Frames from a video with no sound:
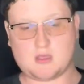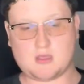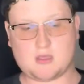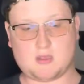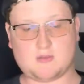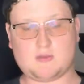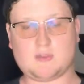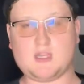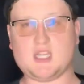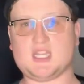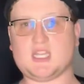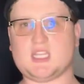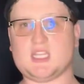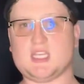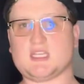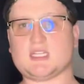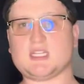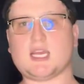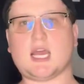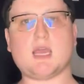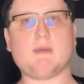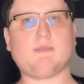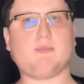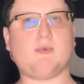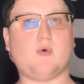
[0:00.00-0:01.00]
that the
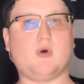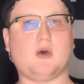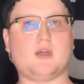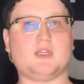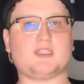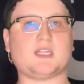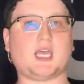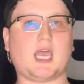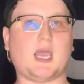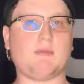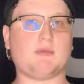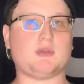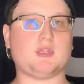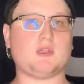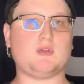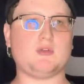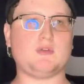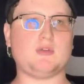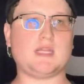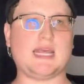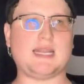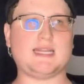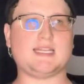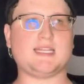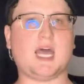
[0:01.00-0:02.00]
Type 1, Type 2s,
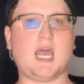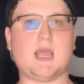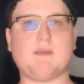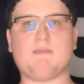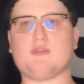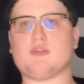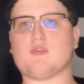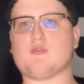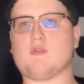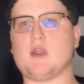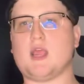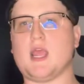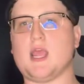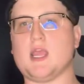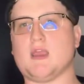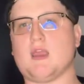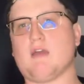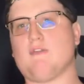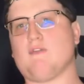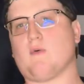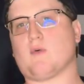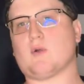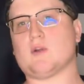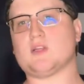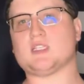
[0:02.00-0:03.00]
and Type 3
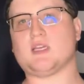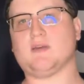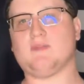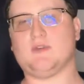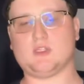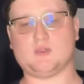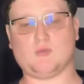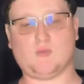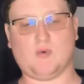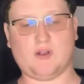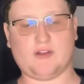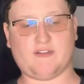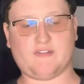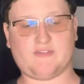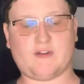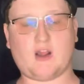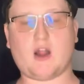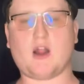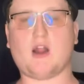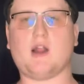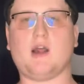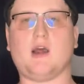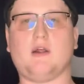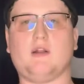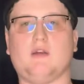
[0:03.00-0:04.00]
AK-47s would have
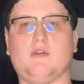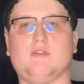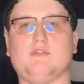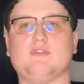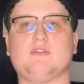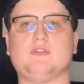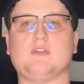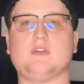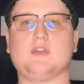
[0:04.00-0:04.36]
fired out of.